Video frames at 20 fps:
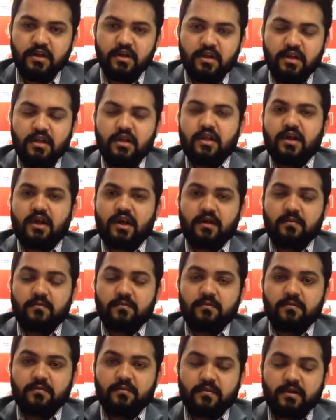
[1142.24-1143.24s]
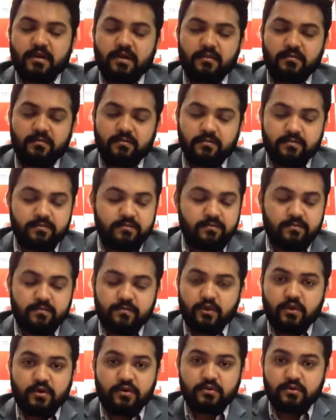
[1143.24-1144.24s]

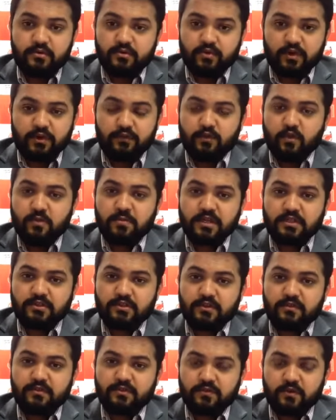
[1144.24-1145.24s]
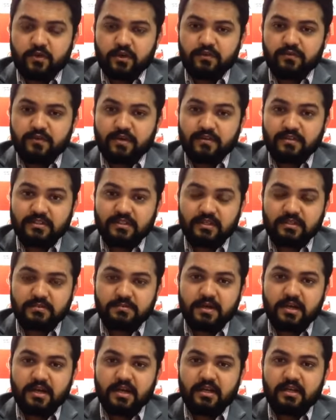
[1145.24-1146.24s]
your 24 months of 485 is
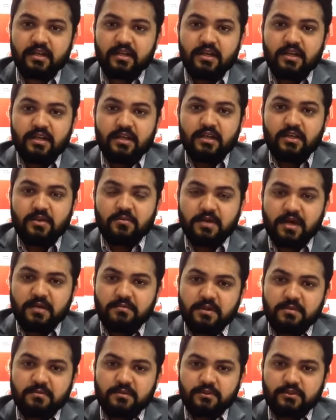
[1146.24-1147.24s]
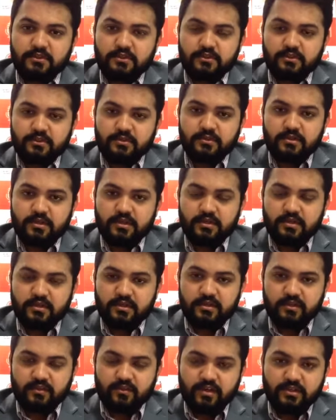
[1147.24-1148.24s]
expired. You might be able to do
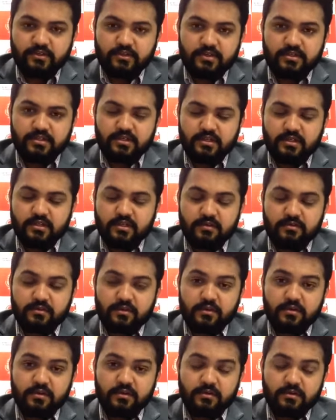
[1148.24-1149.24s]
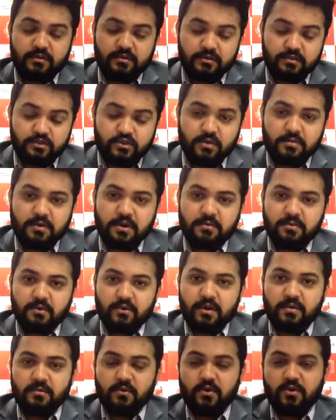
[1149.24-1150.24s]
the graduation of the job ready
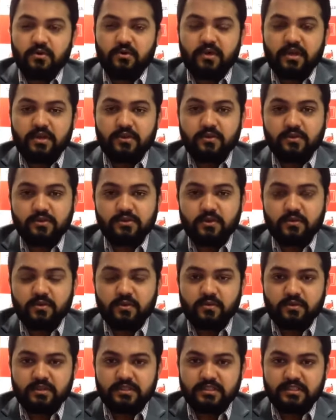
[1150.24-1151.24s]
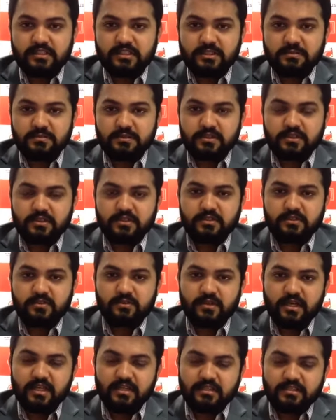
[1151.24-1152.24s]
program, or you can use your overseas experience to
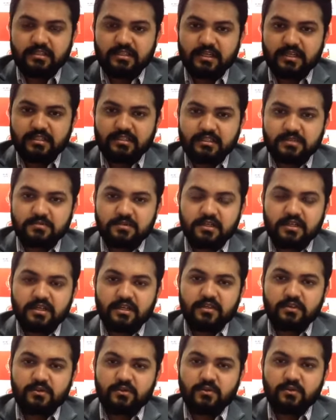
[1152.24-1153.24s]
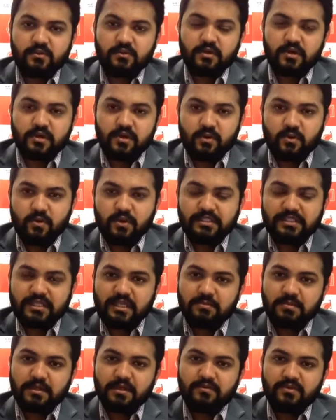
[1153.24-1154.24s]
get the skill assessment done through
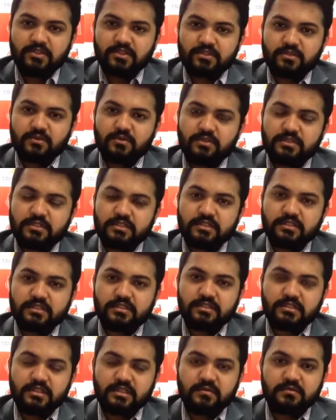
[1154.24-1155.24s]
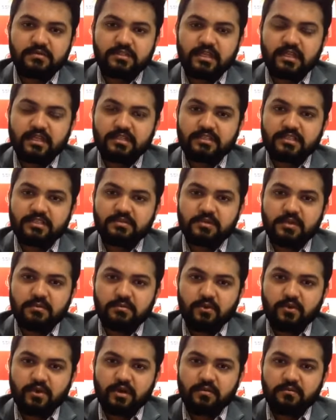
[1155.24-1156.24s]
OSAP, which is Overseas Skill Assessment
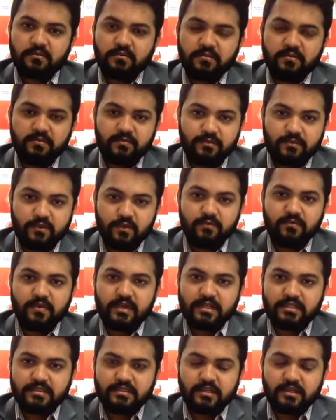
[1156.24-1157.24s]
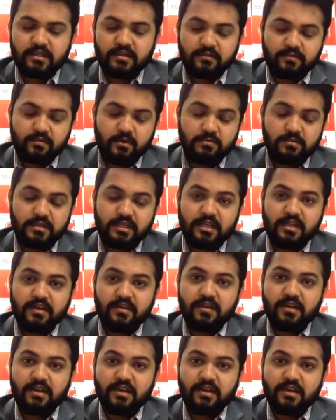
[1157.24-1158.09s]
Program from TRA,